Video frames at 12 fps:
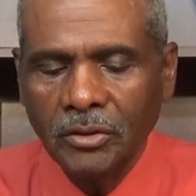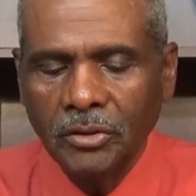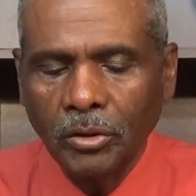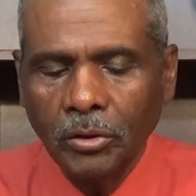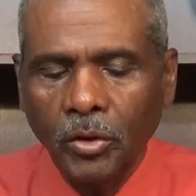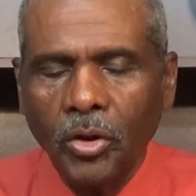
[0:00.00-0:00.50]

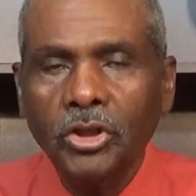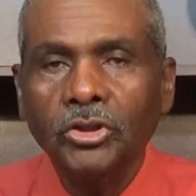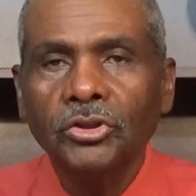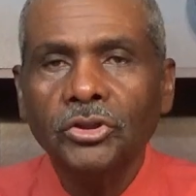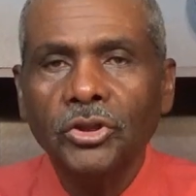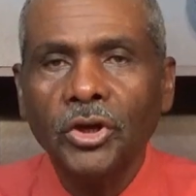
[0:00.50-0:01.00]
The
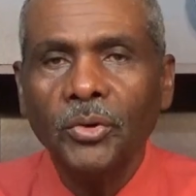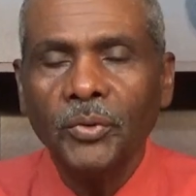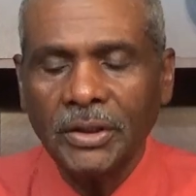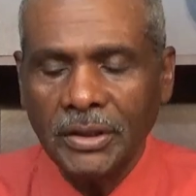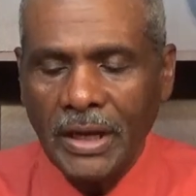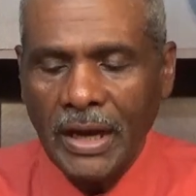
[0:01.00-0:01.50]
Lord
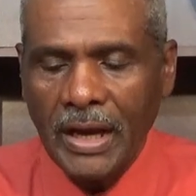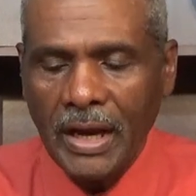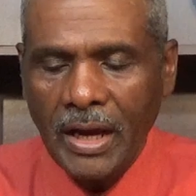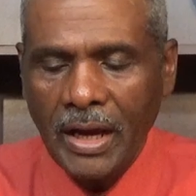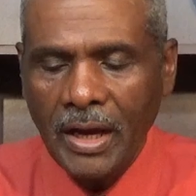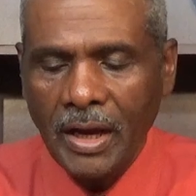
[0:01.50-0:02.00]
knoweth
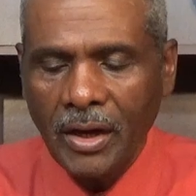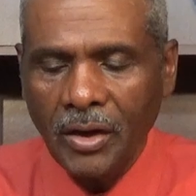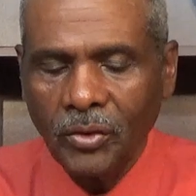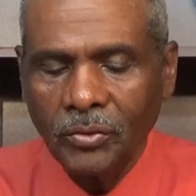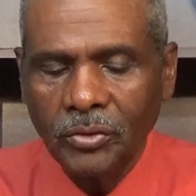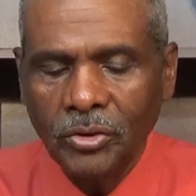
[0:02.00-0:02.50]

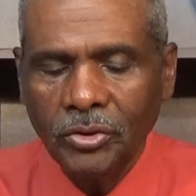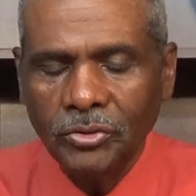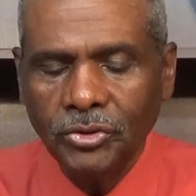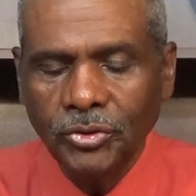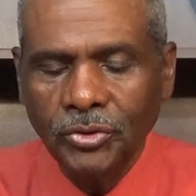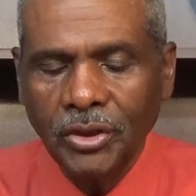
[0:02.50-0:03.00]
how
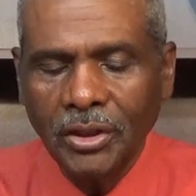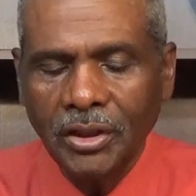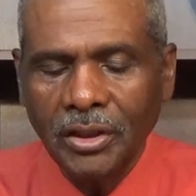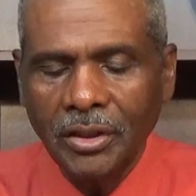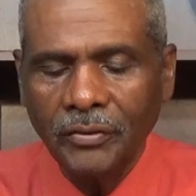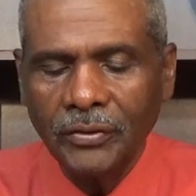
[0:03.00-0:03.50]
to
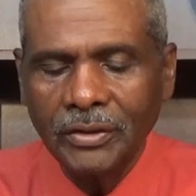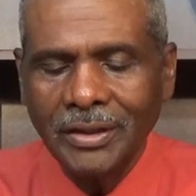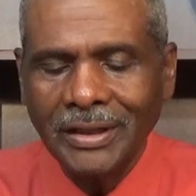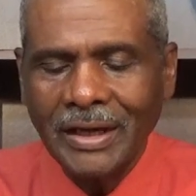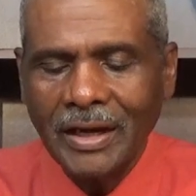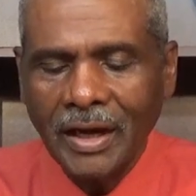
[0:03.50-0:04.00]
deliver
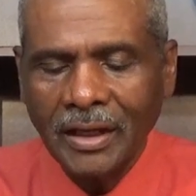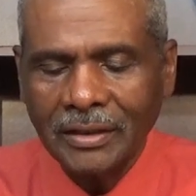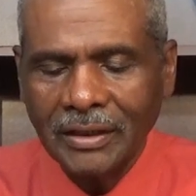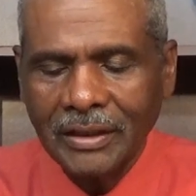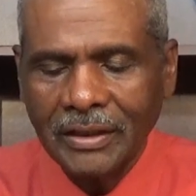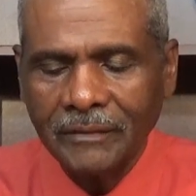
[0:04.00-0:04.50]
the
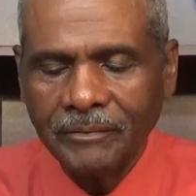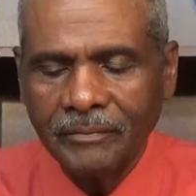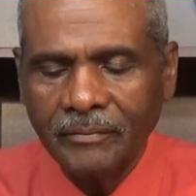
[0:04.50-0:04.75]
godly,